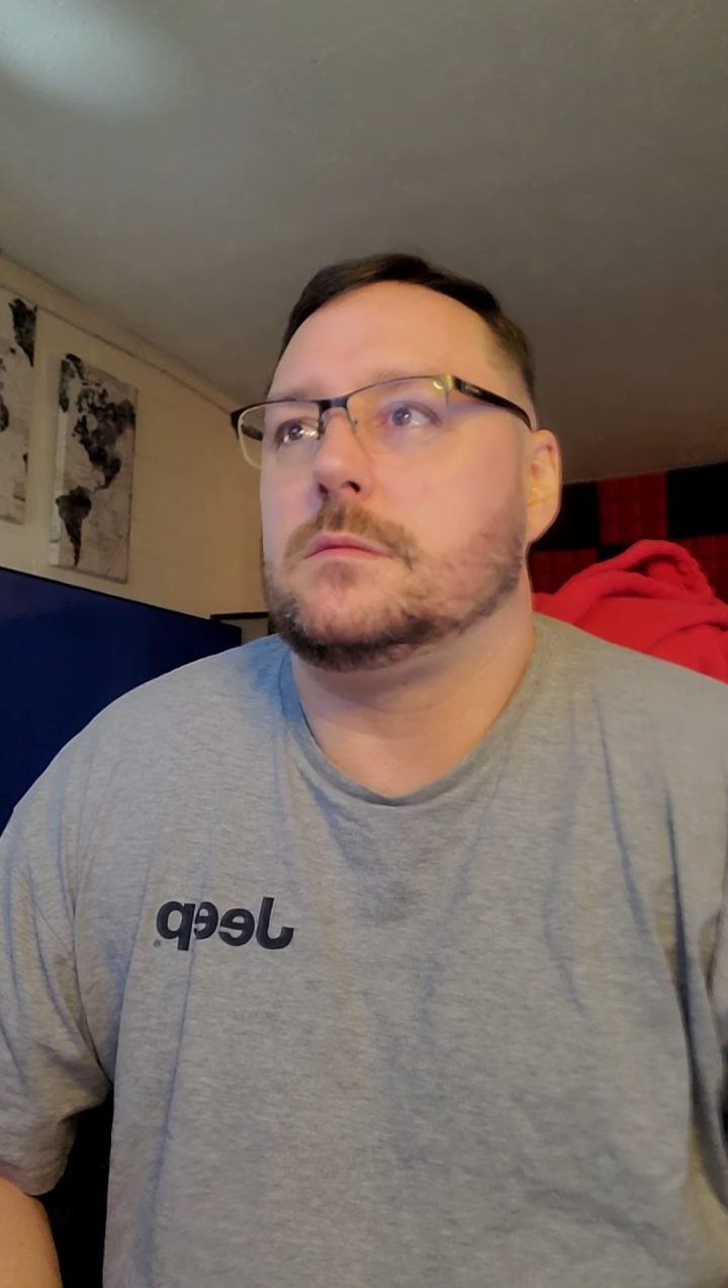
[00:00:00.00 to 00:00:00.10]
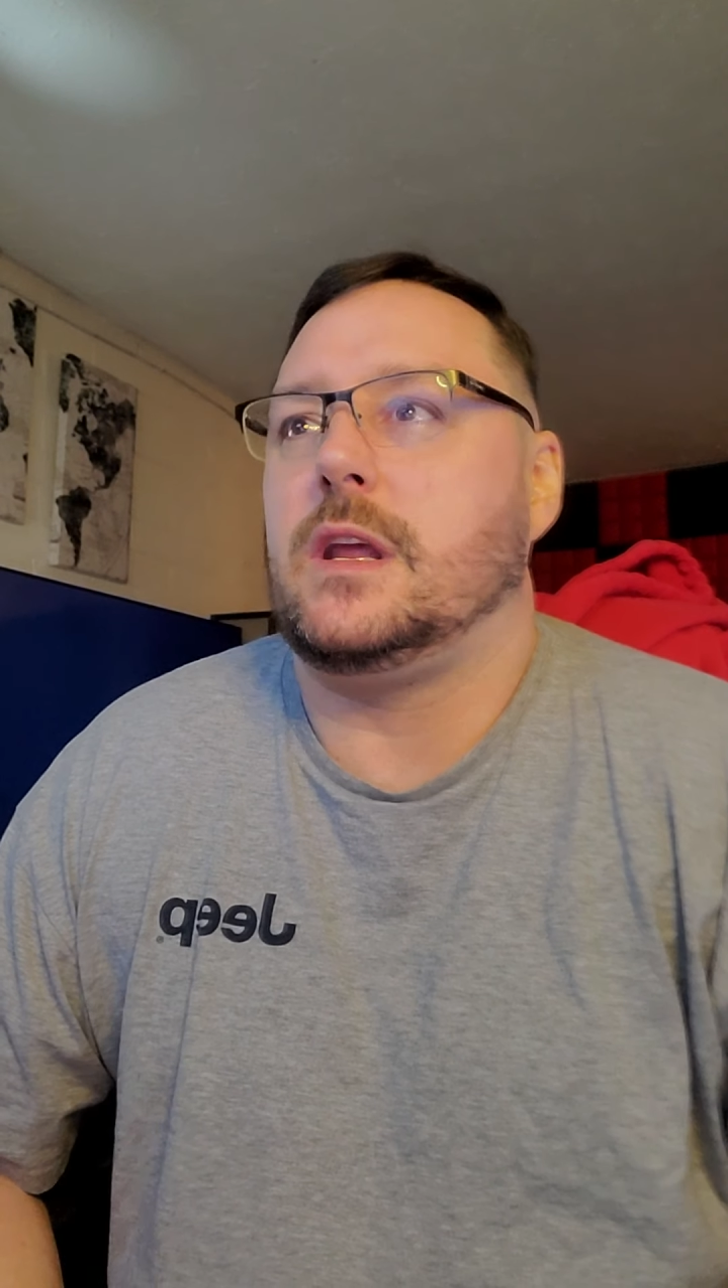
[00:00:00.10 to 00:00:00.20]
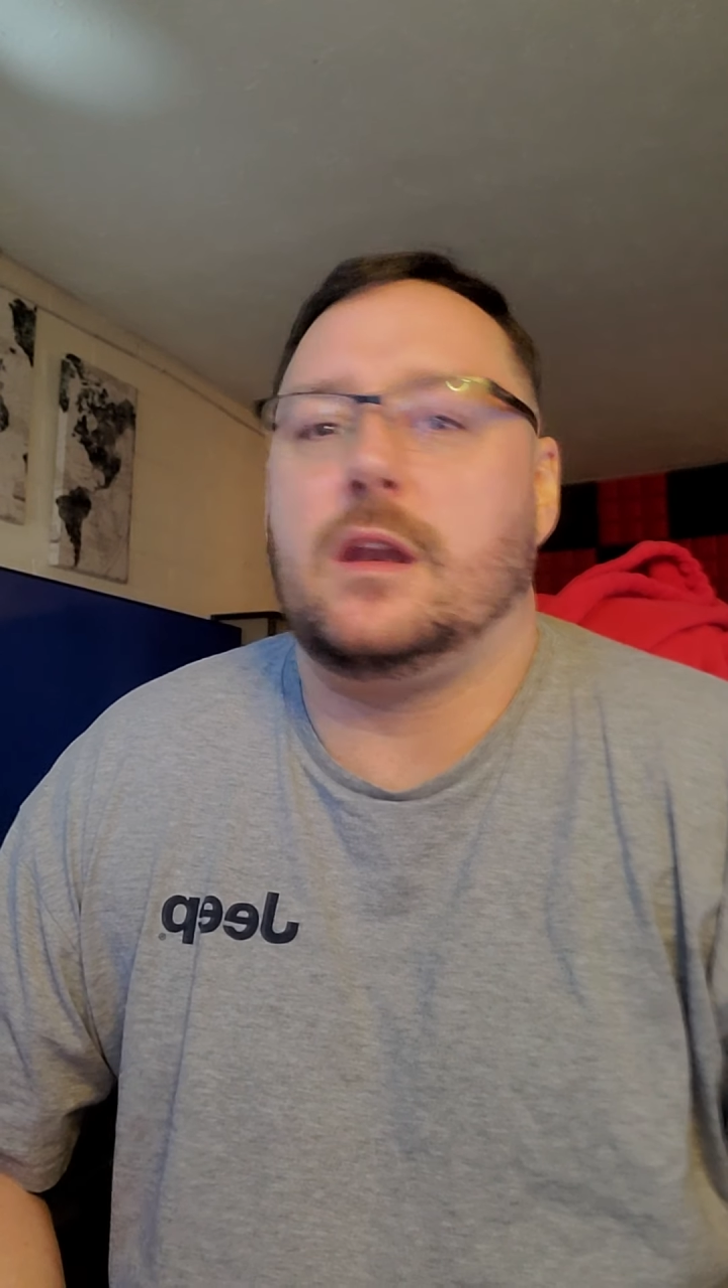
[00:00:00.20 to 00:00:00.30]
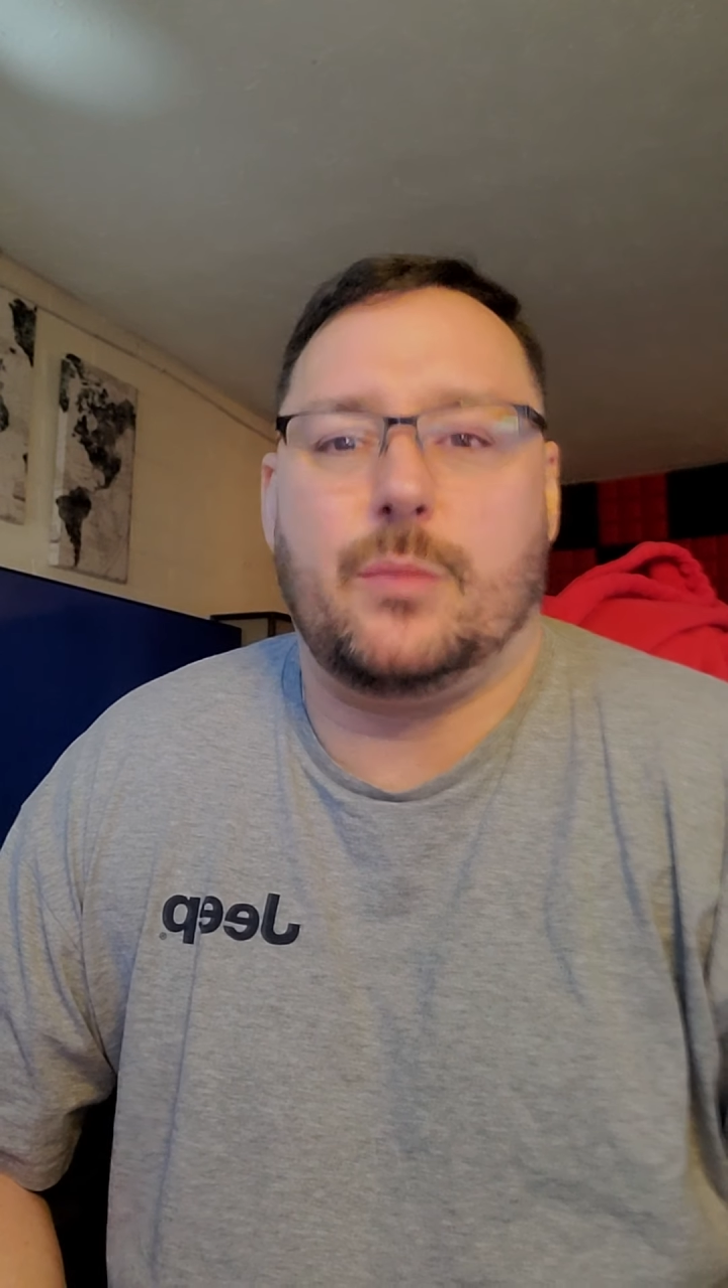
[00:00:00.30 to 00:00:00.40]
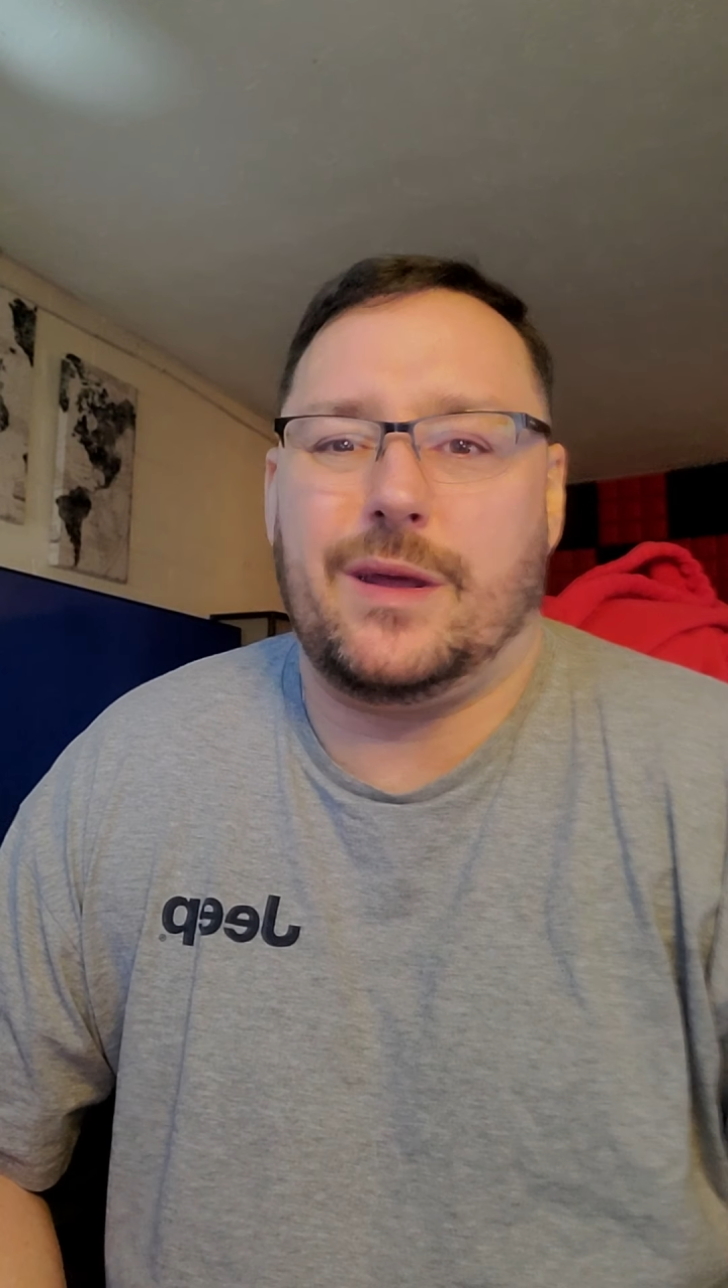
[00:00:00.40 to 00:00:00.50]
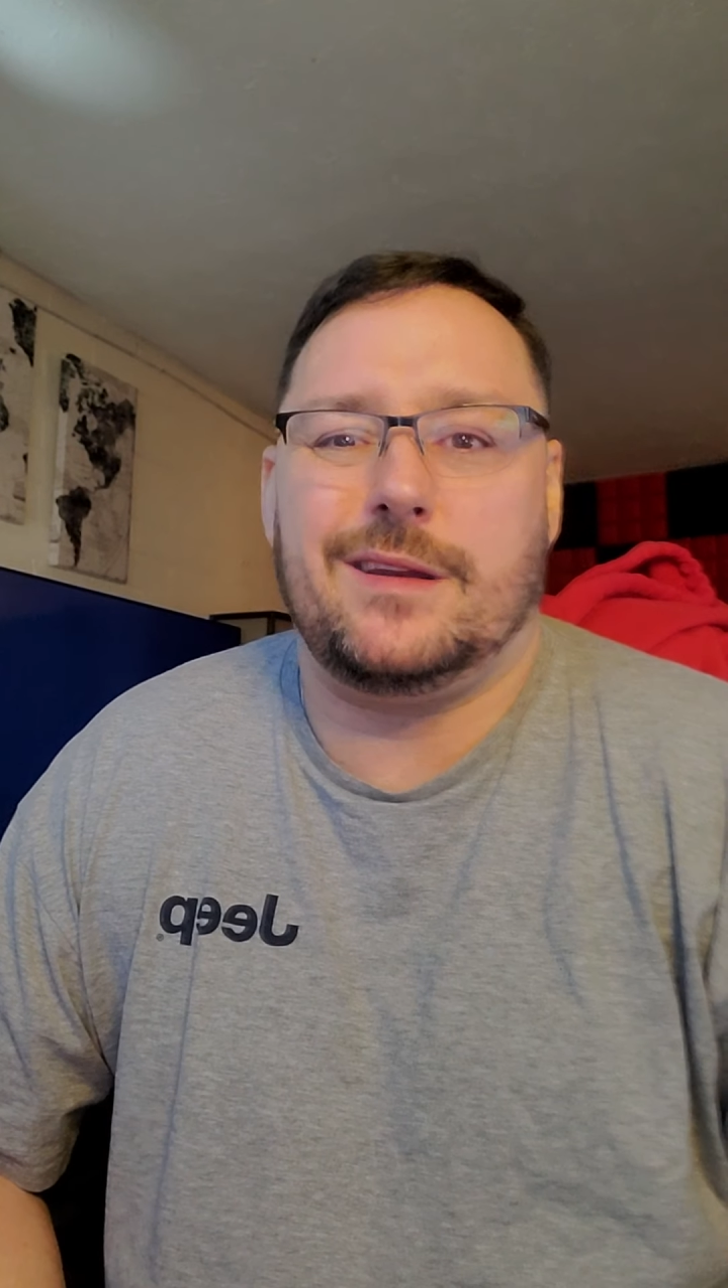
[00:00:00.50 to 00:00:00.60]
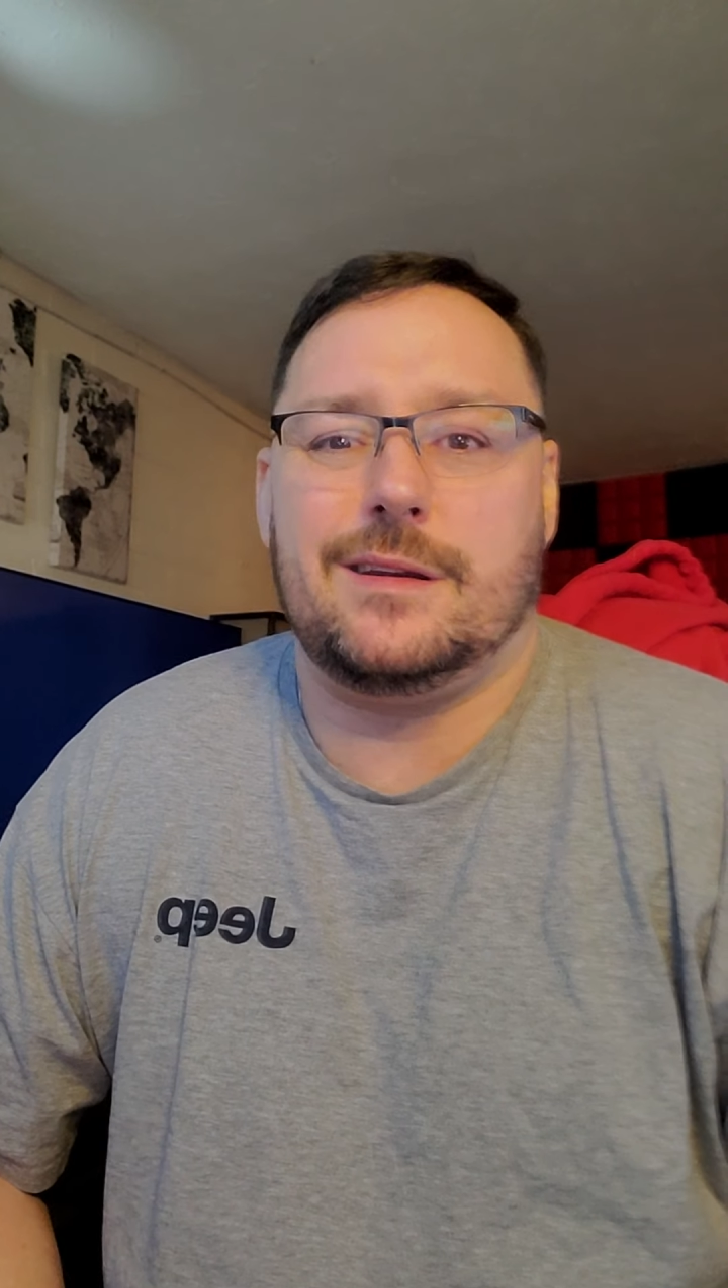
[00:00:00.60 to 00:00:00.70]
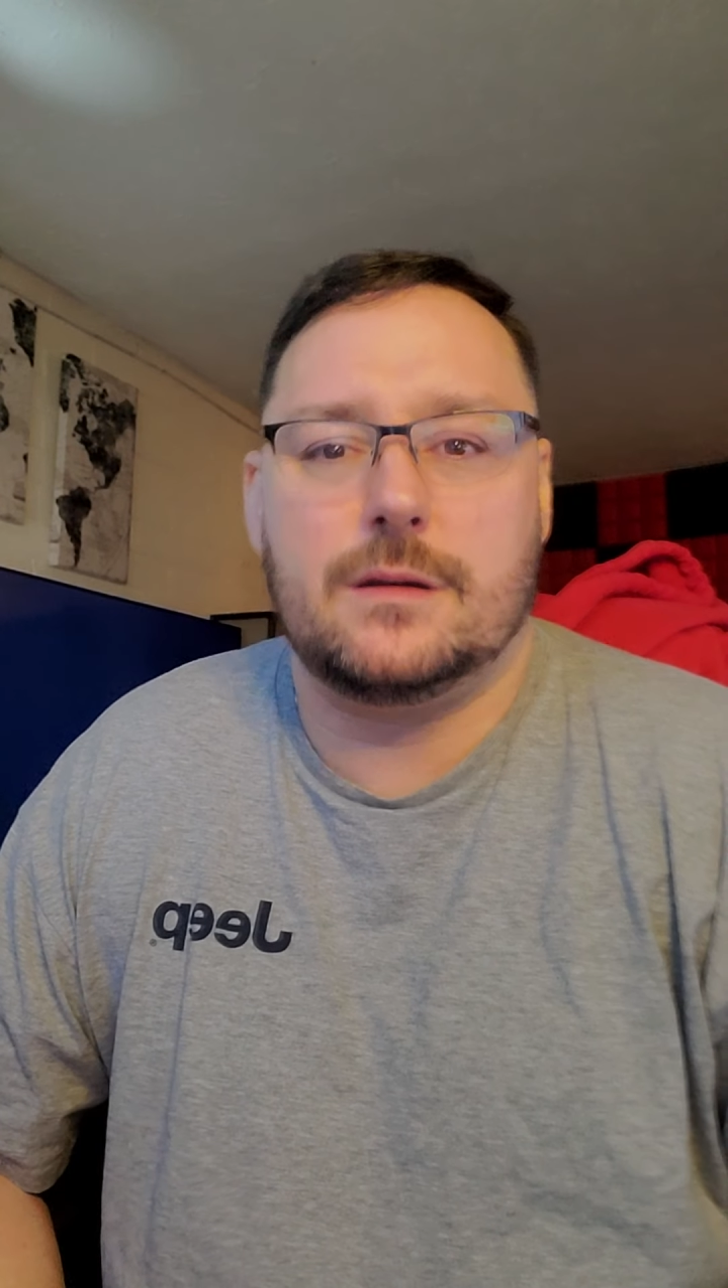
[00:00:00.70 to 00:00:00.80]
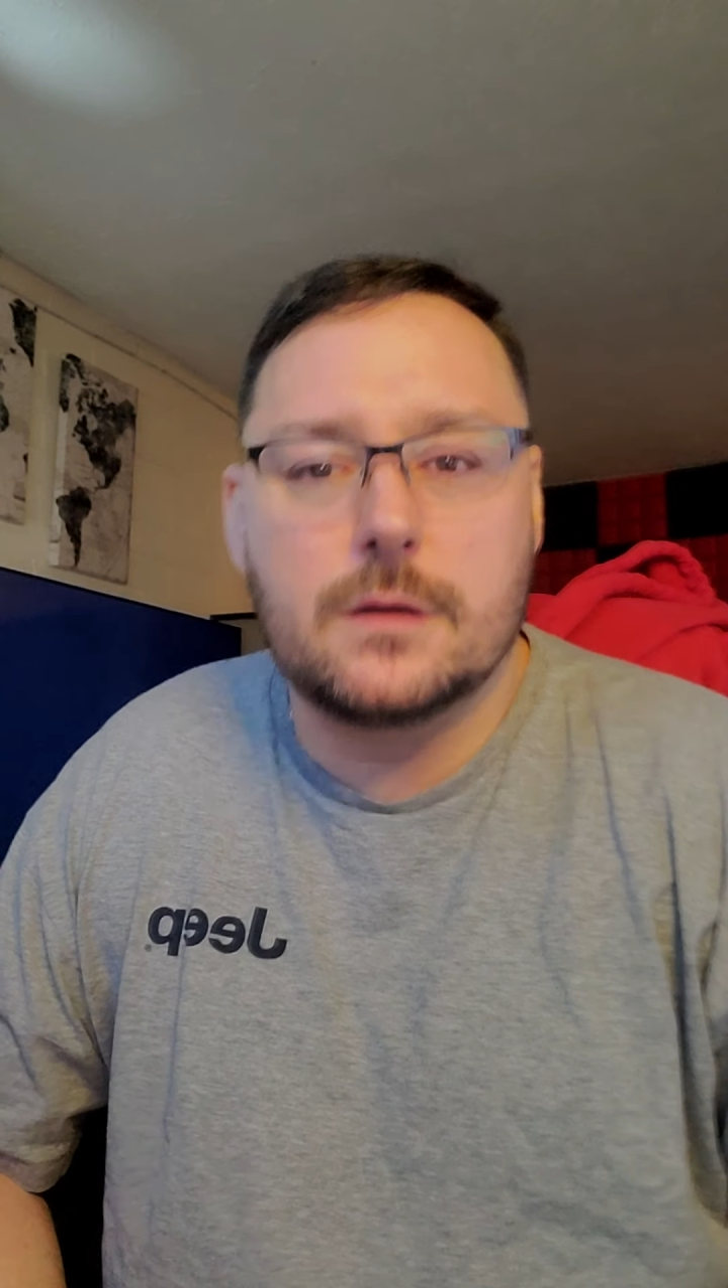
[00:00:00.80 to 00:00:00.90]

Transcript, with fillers: independent.